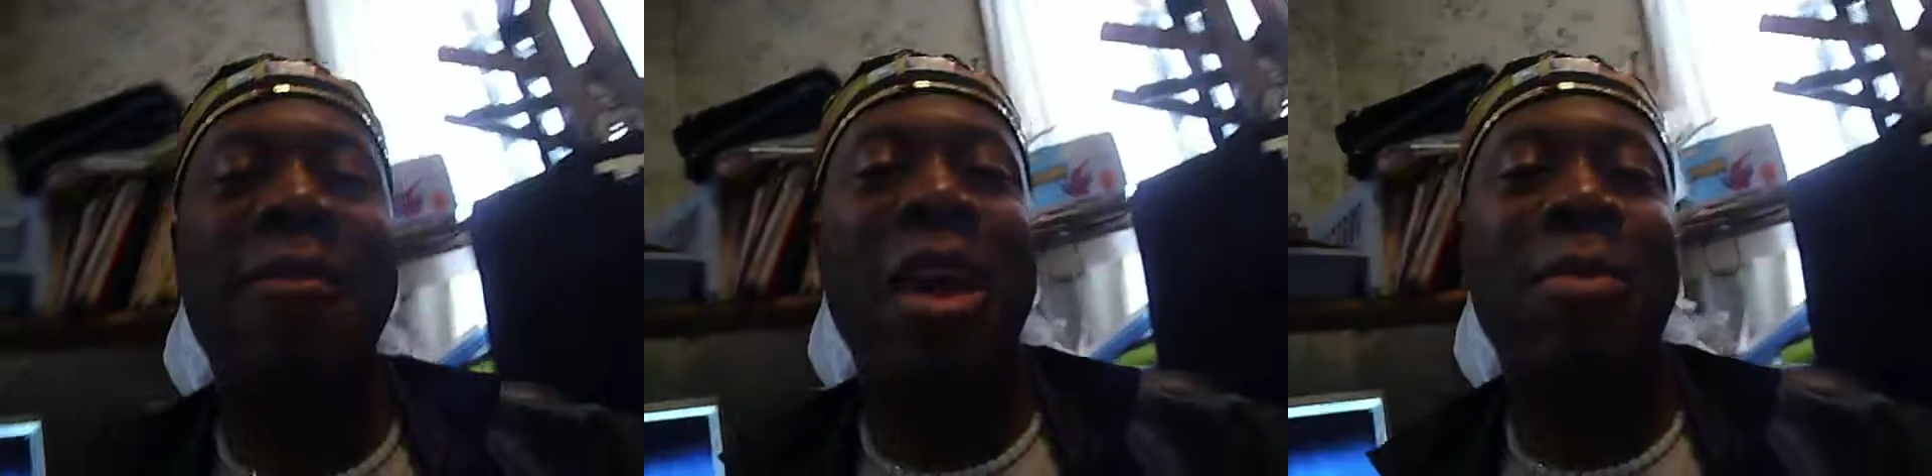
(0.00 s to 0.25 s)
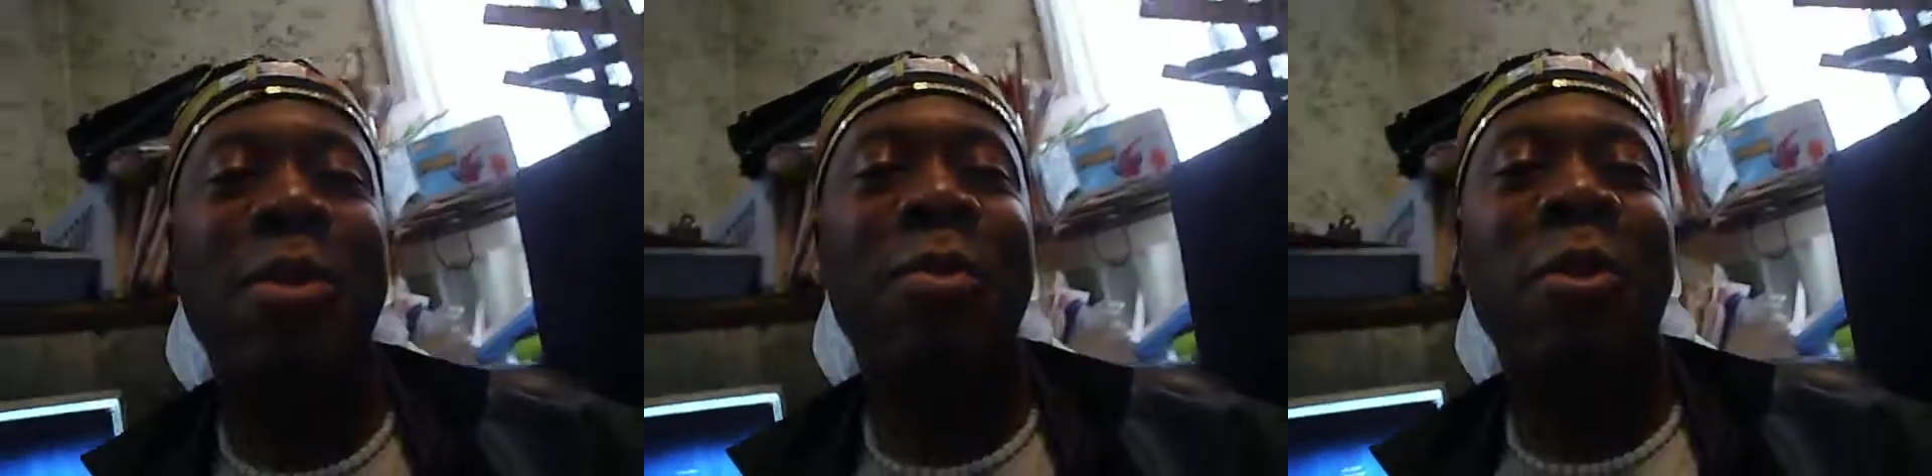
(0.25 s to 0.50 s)
a happy
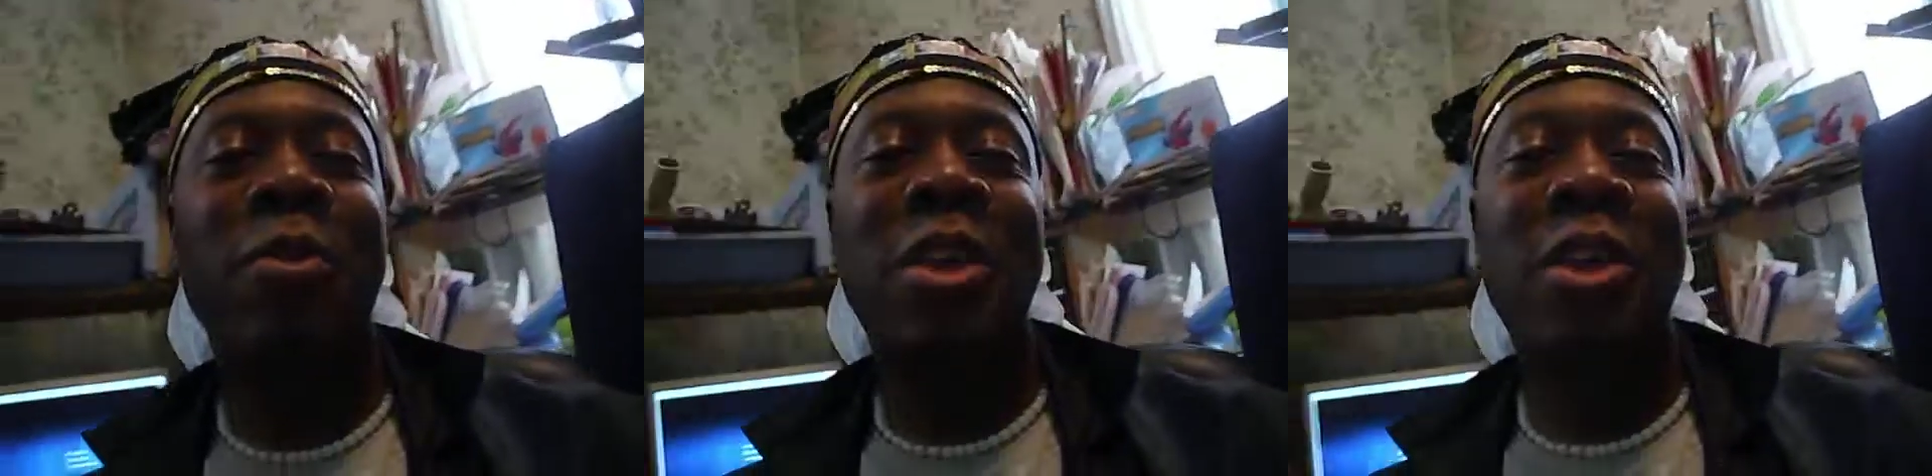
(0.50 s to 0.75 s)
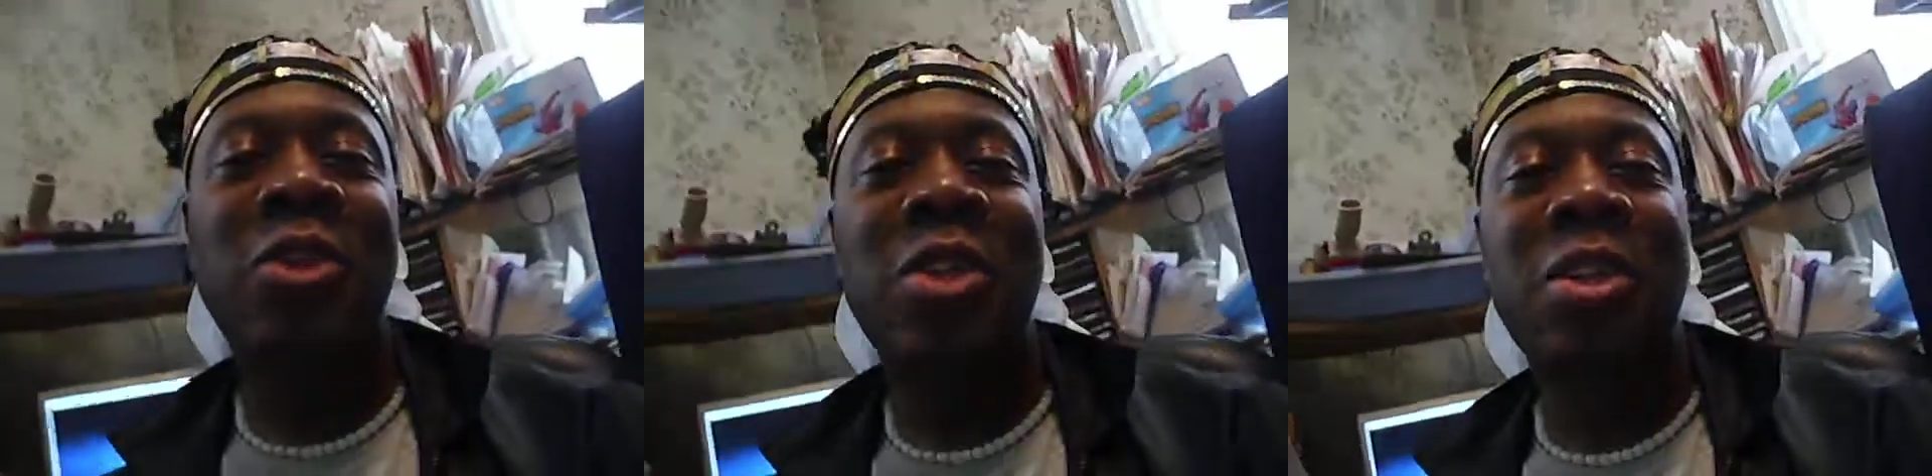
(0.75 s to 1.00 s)
birthday,
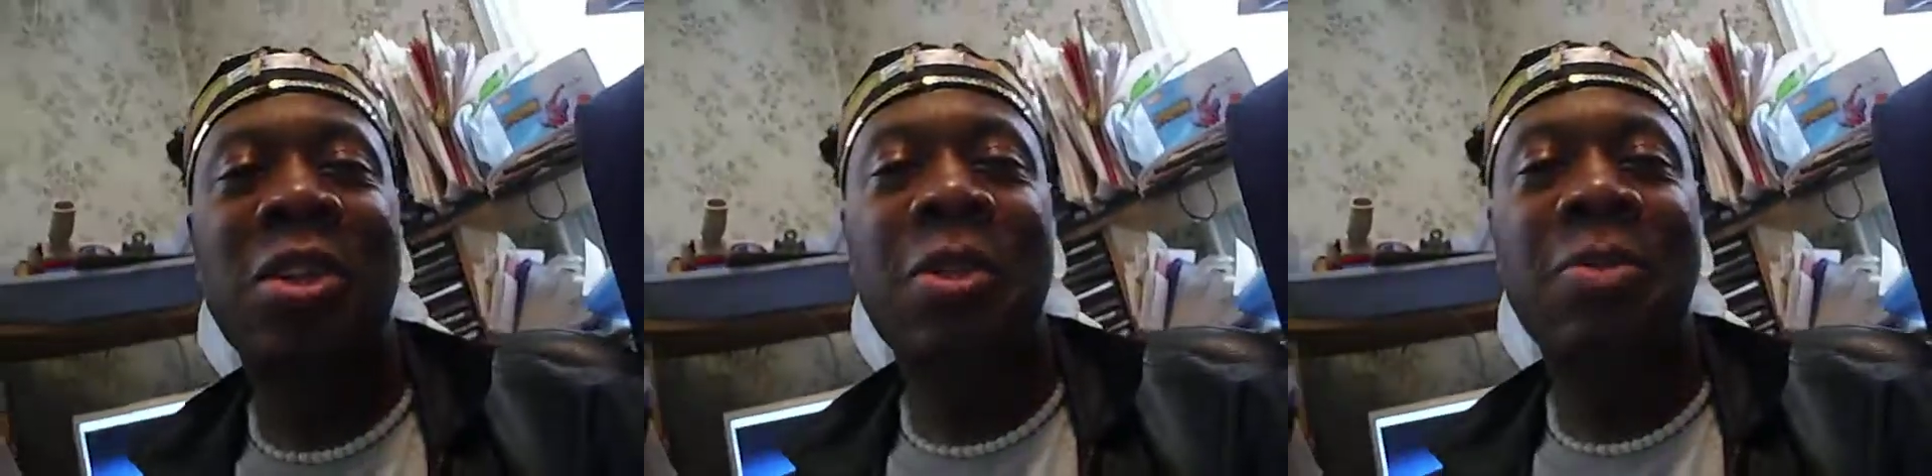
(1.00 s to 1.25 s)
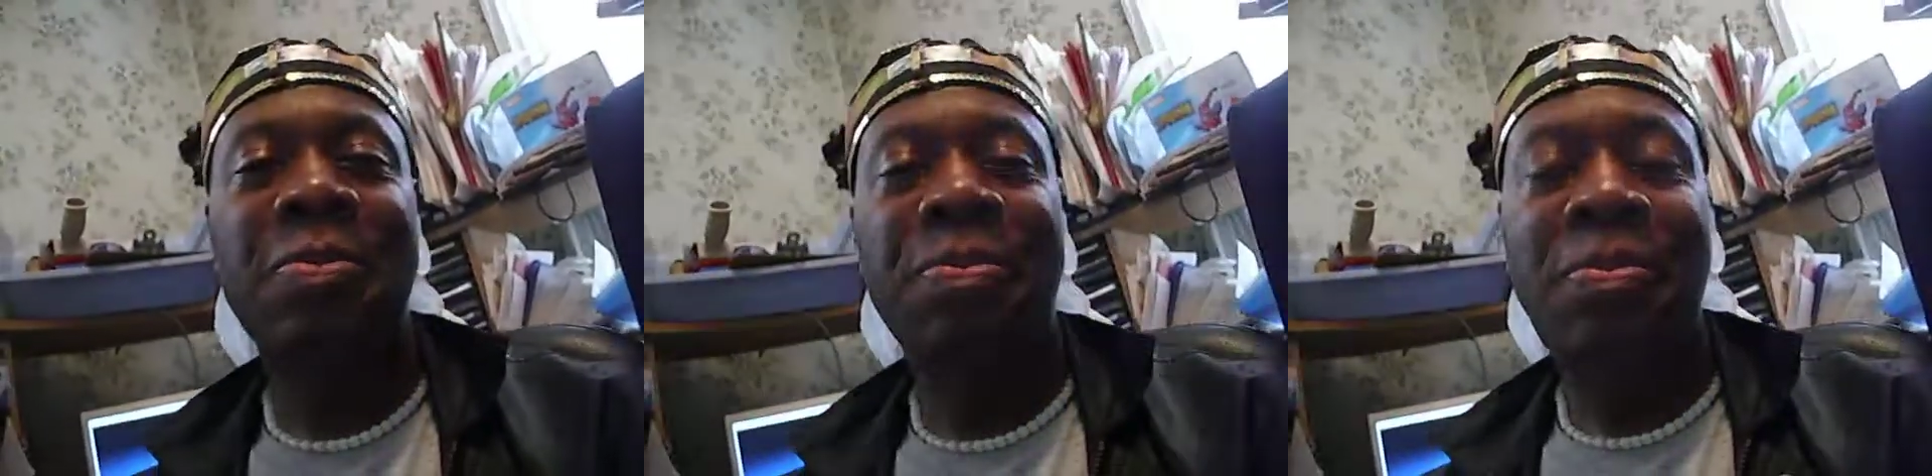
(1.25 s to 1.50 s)
Cindy.
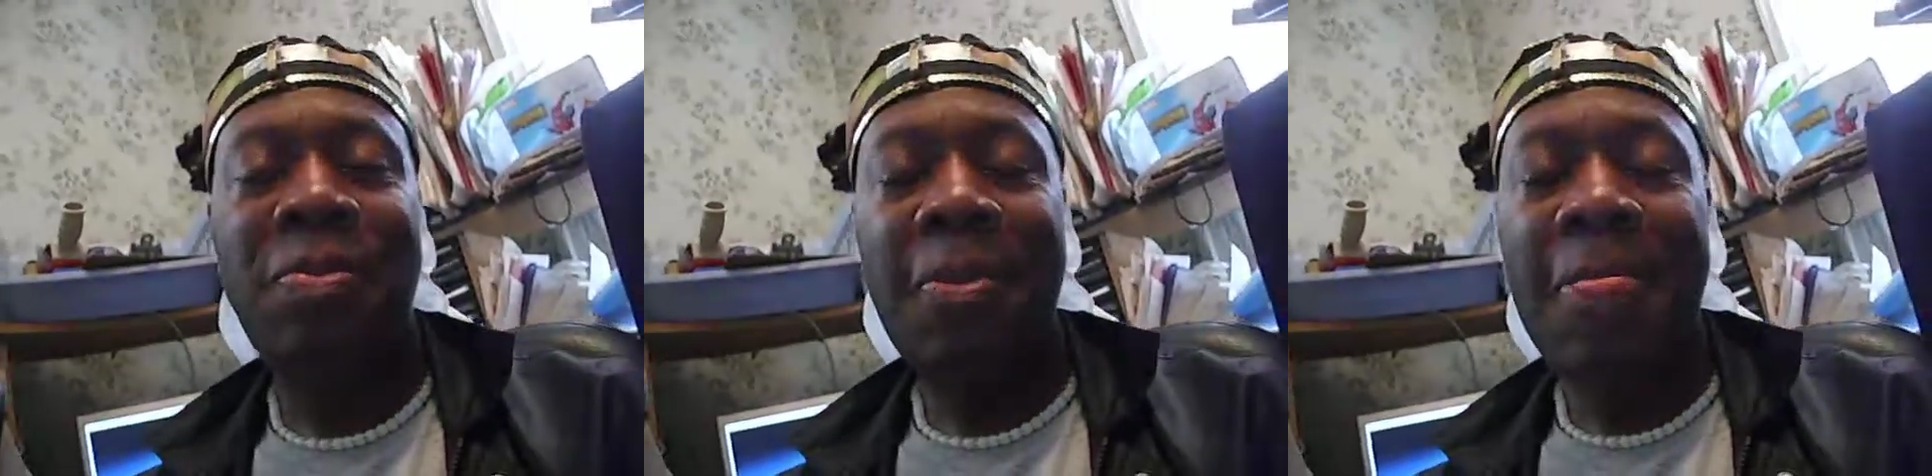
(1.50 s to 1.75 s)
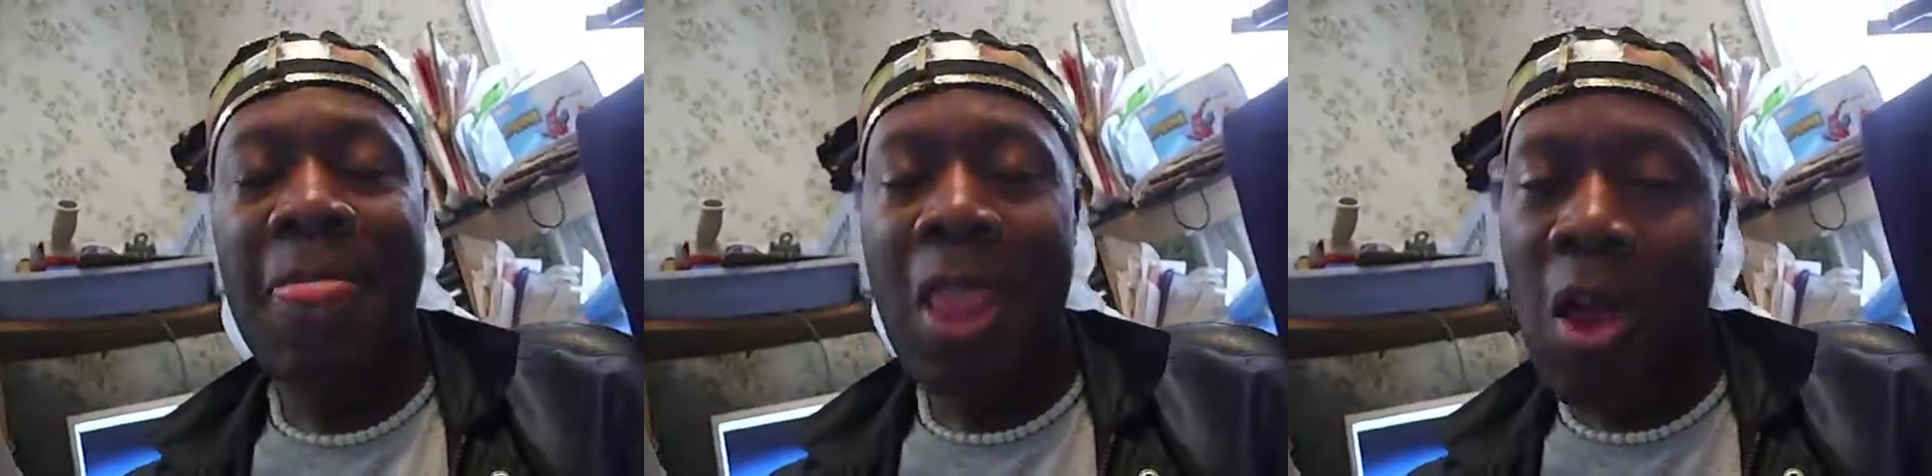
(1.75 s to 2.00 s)

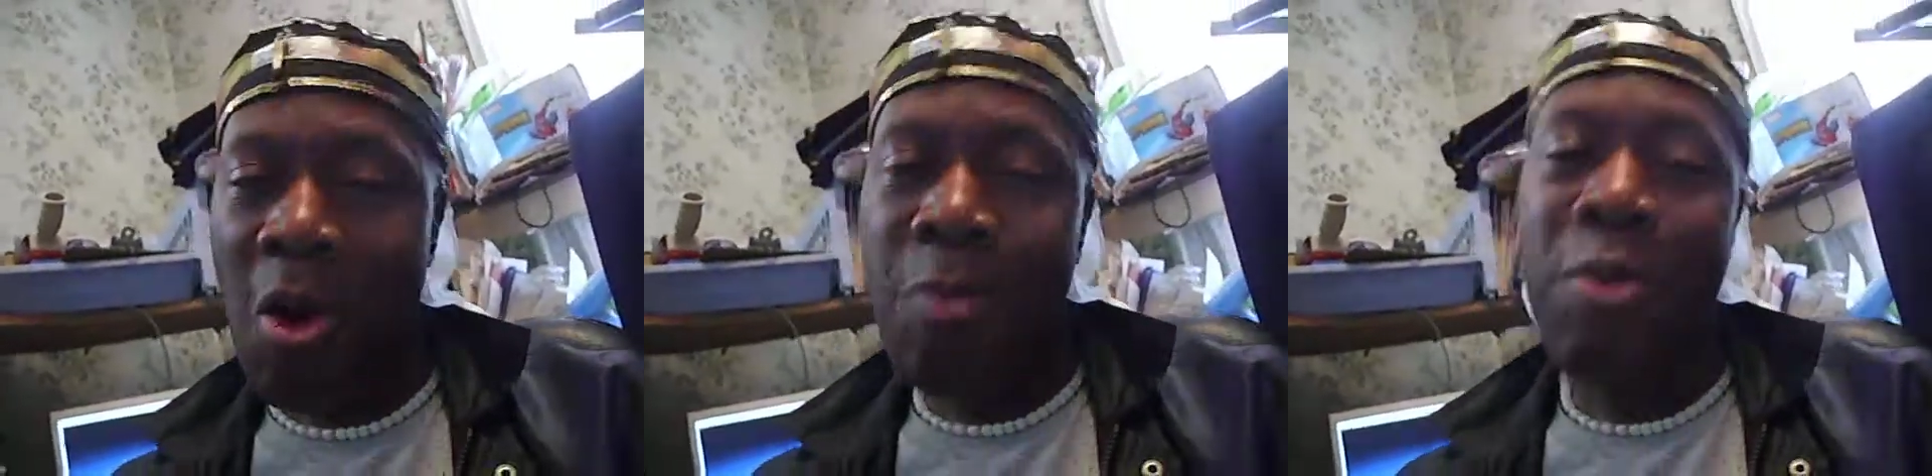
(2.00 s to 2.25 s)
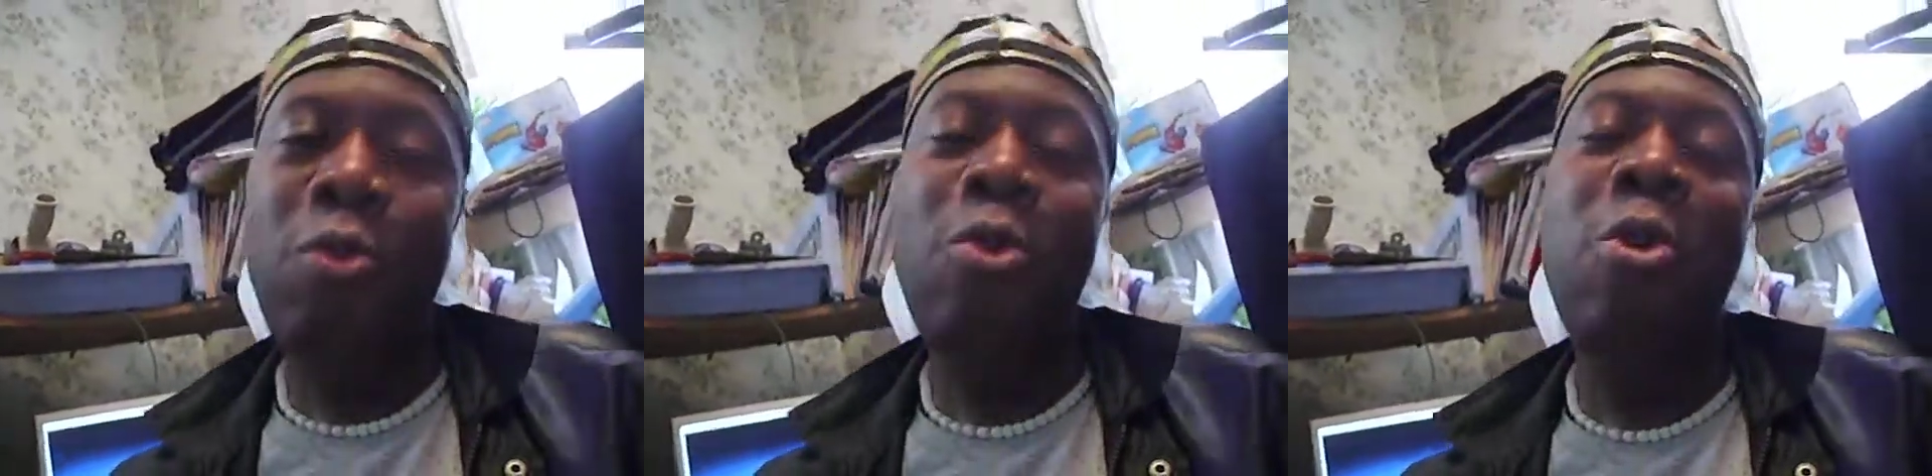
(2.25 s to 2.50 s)
I hope it
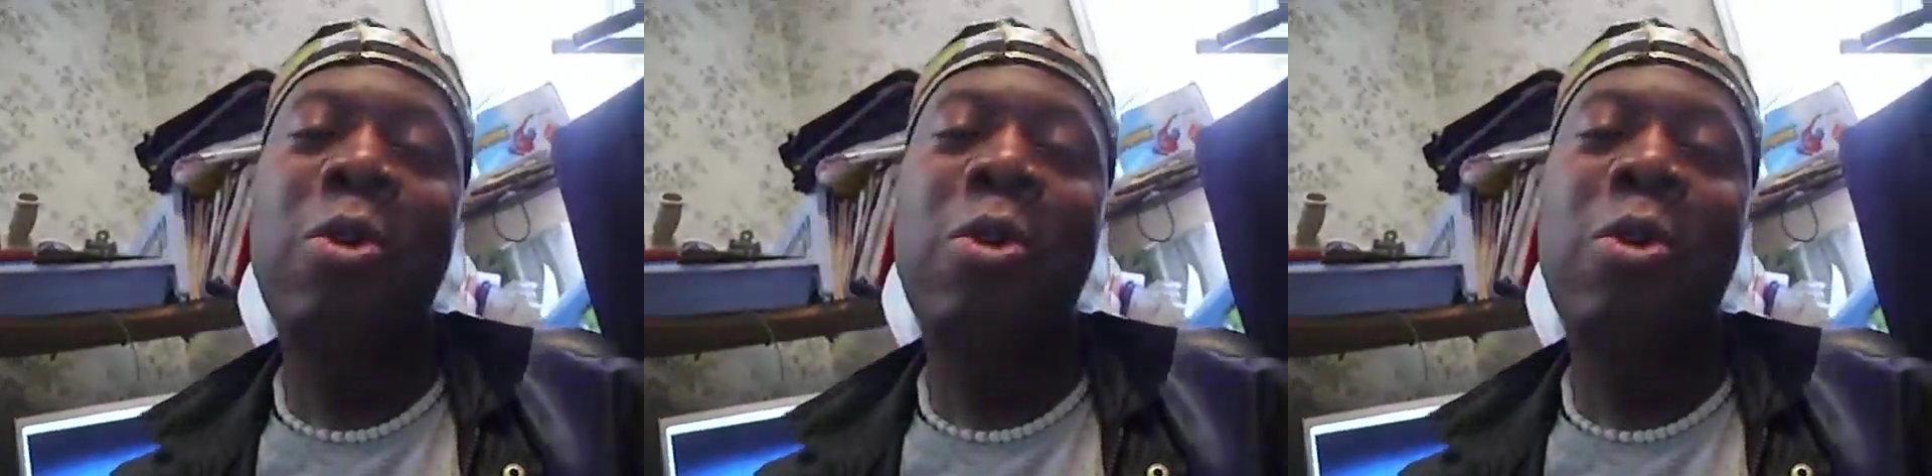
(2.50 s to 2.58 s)
works,